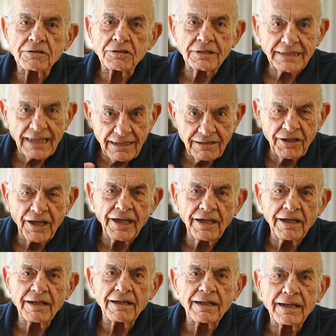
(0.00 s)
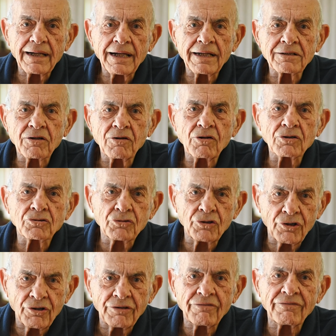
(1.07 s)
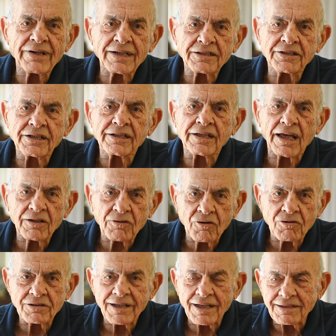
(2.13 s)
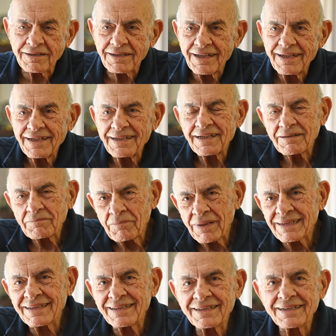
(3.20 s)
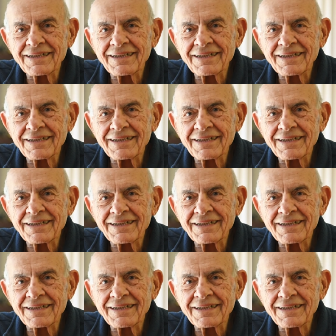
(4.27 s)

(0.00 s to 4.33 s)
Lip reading: studying and go to university and all that. But